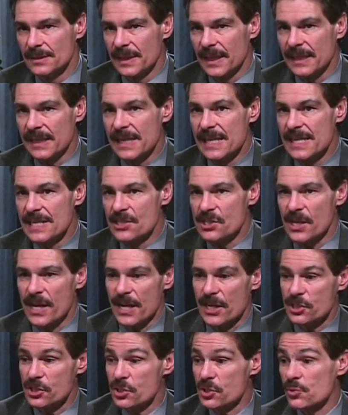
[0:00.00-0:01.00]
and he's
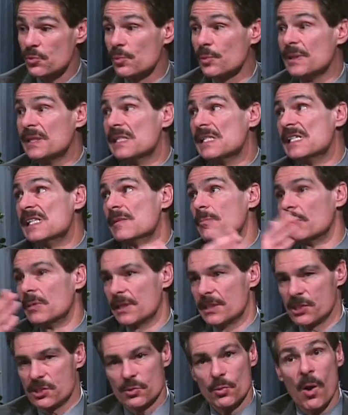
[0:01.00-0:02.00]

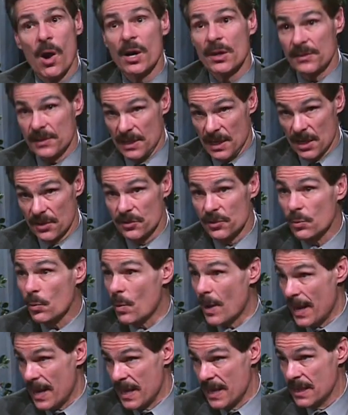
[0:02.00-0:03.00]
extremely swung the other
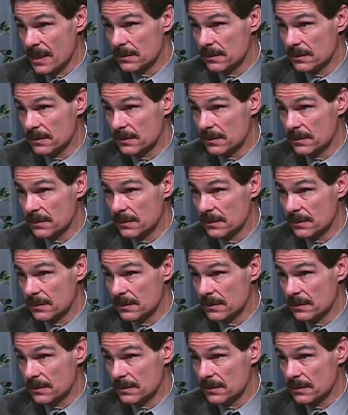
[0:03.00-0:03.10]
way.